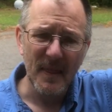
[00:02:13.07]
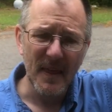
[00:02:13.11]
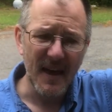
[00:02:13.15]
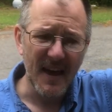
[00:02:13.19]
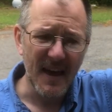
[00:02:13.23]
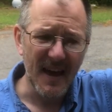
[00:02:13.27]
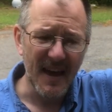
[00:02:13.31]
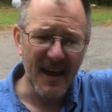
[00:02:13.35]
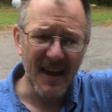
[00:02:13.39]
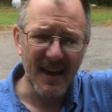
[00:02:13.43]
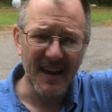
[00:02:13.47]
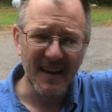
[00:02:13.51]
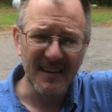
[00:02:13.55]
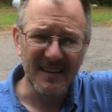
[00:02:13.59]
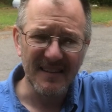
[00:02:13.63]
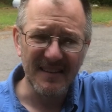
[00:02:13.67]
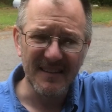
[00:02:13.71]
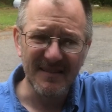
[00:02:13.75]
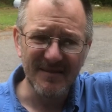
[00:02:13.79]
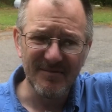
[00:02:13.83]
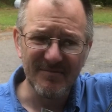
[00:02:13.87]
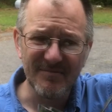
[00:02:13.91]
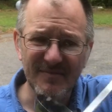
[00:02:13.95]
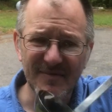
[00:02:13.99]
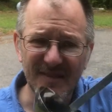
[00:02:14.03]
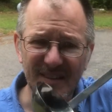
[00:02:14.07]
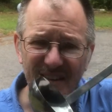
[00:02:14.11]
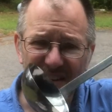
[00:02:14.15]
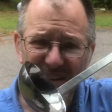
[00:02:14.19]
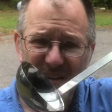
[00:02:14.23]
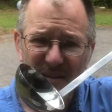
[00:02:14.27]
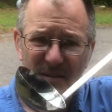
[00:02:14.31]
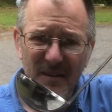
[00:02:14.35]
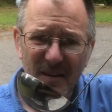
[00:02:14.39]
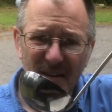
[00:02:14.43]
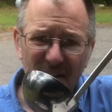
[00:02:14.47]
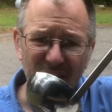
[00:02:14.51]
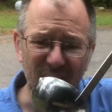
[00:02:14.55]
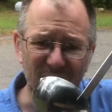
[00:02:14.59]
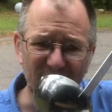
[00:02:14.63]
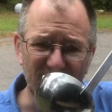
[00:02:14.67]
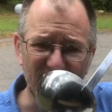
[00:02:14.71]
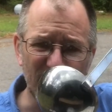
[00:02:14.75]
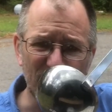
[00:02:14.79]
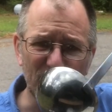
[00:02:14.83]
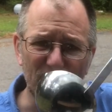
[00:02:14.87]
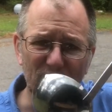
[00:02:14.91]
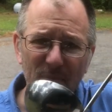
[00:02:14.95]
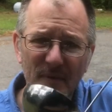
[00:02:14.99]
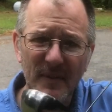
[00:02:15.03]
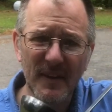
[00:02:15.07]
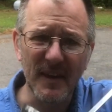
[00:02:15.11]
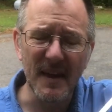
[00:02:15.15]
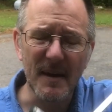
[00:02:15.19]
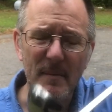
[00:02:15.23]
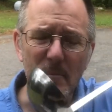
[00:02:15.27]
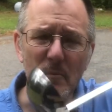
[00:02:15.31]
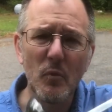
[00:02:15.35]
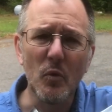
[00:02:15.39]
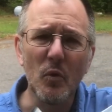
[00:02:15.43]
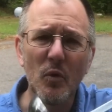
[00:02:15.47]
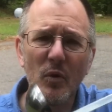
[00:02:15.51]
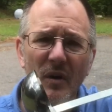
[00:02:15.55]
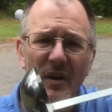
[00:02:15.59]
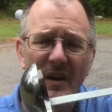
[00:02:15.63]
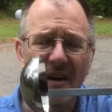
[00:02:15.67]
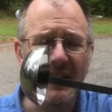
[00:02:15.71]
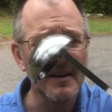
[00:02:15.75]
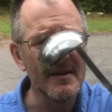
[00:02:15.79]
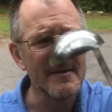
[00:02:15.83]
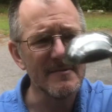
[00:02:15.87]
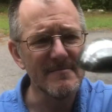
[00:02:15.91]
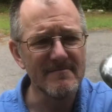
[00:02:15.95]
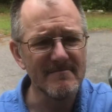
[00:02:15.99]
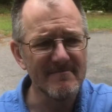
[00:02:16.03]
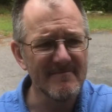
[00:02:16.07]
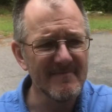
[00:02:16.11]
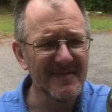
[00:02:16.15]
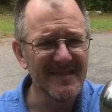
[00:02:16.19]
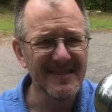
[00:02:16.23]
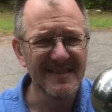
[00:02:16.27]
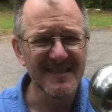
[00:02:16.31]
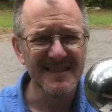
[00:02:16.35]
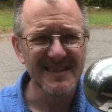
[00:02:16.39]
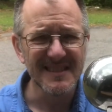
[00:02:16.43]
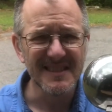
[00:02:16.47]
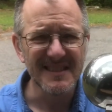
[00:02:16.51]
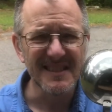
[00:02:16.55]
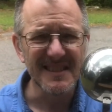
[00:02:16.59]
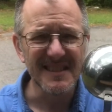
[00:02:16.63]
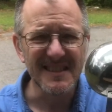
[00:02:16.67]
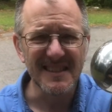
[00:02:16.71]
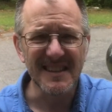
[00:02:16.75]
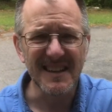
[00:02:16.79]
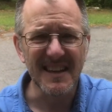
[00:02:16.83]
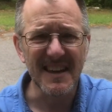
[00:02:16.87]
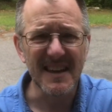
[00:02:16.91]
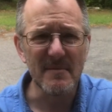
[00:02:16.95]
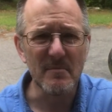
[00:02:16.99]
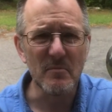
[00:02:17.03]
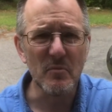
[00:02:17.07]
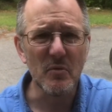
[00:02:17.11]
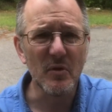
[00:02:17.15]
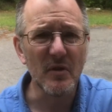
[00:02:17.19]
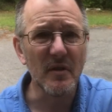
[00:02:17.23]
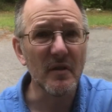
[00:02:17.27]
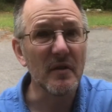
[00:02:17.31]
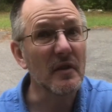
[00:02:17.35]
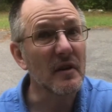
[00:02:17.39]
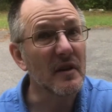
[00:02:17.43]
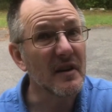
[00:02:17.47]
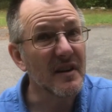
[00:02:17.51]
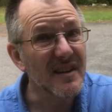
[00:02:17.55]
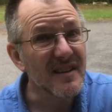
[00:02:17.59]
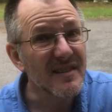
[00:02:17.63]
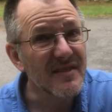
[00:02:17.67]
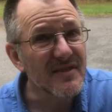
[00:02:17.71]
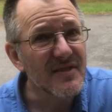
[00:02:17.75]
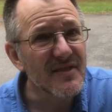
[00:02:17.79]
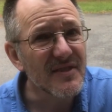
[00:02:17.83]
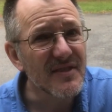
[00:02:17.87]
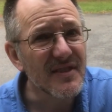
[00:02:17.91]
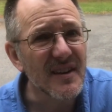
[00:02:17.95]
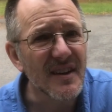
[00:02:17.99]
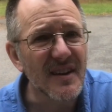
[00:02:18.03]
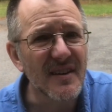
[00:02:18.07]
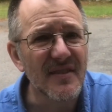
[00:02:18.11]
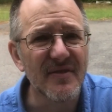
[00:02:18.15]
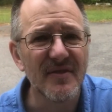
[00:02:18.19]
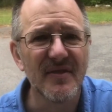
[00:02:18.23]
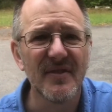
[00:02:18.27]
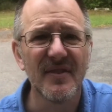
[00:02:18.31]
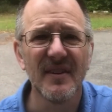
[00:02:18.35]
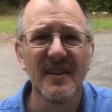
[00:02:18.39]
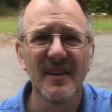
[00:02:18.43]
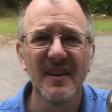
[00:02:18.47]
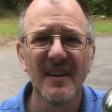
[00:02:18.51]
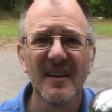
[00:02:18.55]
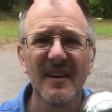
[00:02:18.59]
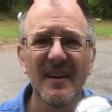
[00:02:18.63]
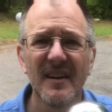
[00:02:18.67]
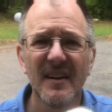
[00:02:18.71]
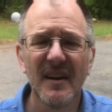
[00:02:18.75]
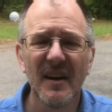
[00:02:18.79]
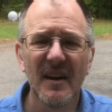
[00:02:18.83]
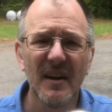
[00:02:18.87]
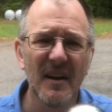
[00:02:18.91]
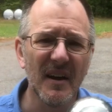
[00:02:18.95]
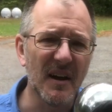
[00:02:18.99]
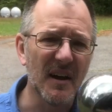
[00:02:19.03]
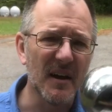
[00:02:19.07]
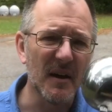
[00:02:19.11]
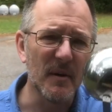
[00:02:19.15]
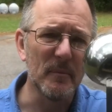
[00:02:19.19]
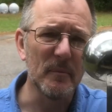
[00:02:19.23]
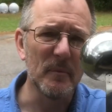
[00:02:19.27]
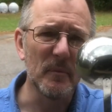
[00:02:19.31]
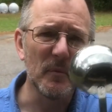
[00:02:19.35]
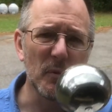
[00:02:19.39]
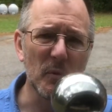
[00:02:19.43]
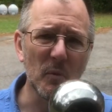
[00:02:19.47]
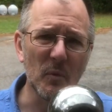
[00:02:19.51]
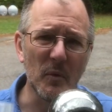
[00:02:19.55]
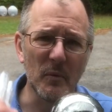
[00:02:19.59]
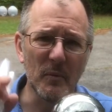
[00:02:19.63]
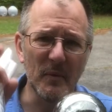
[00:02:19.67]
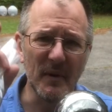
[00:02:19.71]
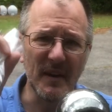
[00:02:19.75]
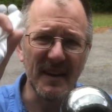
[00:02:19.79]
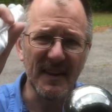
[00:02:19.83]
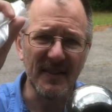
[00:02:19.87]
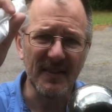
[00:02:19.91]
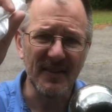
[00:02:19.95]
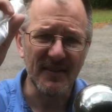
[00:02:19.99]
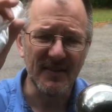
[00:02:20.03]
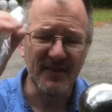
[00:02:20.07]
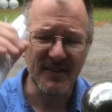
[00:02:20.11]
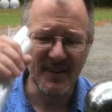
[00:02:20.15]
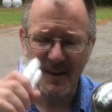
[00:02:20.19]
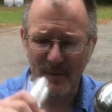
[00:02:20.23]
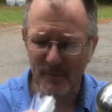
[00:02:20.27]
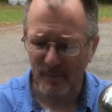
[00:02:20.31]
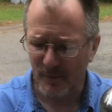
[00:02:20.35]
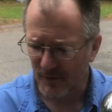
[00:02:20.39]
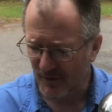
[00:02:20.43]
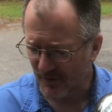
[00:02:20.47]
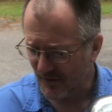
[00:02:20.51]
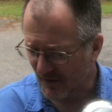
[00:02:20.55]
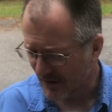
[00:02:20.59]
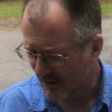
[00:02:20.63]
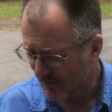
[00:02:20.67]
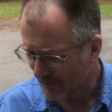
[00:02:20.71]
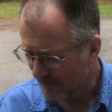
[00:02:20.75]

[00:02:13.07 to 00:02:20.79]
and get more of the good stuff when we get the samples here.